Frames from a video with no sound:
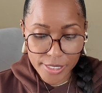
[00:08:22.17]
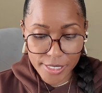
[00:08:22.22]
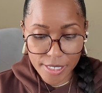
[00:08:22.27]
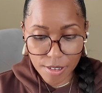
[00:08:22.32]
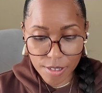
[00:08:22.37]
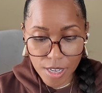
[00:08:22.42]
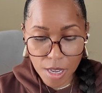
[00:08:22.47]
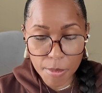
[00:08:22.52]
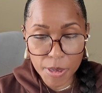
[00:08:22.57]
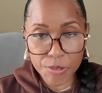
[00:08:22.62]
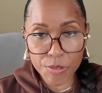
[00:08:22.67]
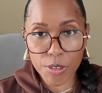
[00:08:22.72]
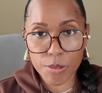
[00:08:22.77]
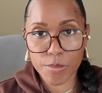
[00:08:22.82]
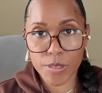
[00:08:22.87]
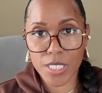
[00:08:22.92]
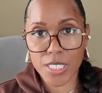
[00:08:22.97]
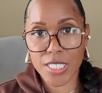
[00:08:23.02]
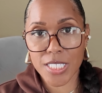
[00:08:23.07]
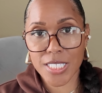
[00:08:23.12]
Now, coming
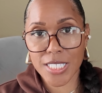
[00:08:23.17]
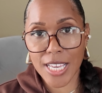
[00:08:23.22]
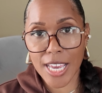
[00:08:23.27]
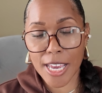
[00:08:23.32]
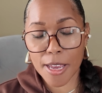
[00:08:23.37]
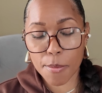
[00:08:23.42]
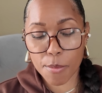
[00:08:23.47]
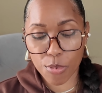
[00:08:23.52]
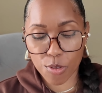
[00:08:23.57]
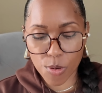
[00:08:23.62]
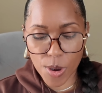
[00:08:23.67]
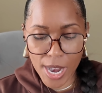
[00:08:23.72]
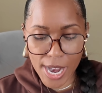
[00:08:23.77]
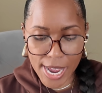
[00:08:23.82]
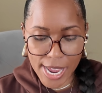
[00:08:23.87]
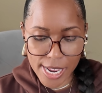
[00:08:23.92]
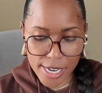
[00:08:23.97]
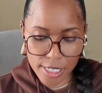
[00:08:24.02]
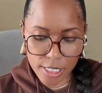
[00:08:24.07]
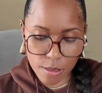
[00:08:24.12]
from the same
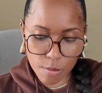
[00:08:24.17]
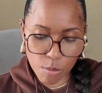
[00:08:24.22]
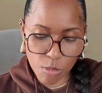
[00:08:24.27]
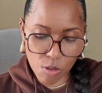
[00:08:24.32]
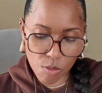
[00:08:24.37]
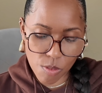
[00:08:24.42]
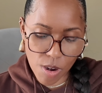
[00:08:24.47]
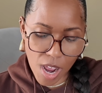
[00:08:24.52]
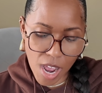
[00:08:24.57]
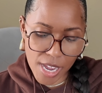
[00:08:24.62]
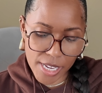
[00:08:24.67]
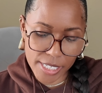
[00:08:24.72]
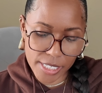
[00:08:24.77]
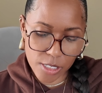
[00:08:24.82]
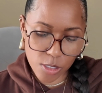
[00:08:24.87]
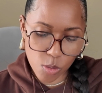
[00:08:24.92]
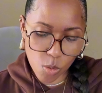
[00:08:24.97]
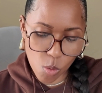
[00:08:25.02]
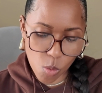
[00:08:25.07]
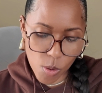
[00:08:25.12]
brand,
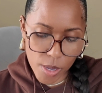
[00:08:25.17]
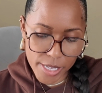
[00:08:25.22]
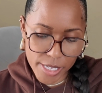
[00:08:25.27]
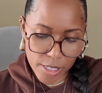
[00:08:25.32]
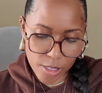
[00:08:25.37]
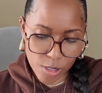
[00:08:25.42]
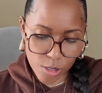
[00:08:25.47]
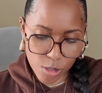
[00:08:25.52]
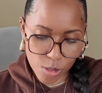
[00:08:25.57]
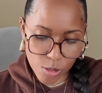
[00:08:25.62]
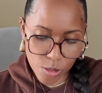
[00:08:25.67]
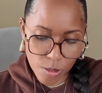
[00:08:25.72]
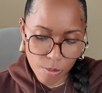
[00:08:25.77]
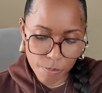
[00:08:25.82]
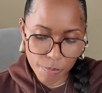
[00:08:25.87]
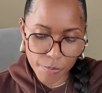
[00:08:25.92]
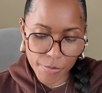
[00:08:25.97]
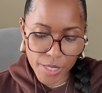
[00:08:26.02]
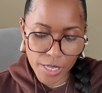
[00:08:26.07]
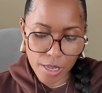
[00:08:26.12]
Moroccan Oil,
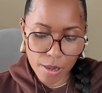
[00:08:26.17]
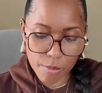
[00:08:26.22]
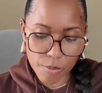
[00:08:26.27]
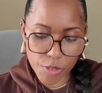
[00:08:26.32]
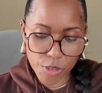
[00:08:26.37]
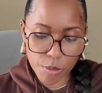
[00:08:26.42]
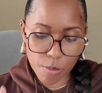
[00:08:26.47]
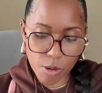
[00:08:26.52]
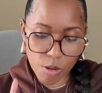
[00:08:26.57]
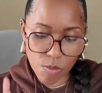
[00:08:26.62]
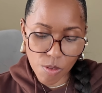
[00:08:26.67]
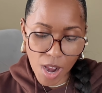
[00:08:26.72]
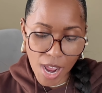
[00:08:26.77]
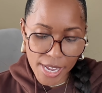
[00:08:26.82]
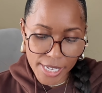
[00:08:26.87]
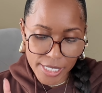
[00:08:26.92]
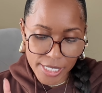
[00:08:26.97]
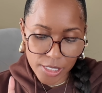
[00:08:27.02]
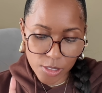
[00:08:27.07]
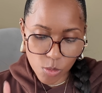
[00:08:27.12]
the
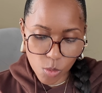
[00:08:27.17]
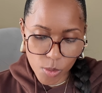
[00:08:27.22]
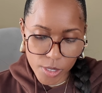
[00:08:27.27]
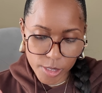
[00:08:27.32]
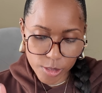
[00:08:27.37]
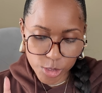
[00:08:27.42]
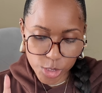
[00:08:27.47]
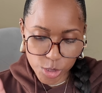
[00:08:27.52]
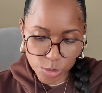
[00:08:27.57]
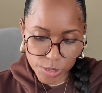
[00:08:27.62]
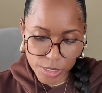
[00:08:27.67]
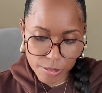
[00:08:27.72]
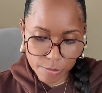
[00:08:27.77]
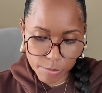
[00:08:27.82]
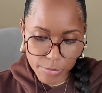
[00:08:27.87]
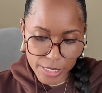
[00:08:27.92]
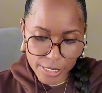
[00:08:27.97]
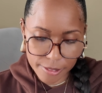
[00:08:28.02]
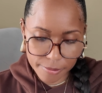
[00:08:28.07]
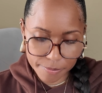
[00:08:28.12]
Moroccan Oil
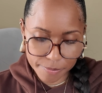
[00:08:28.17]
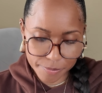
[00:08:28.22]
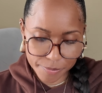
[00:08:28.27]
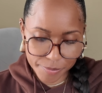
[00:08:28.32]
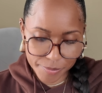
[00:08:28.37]
treatment,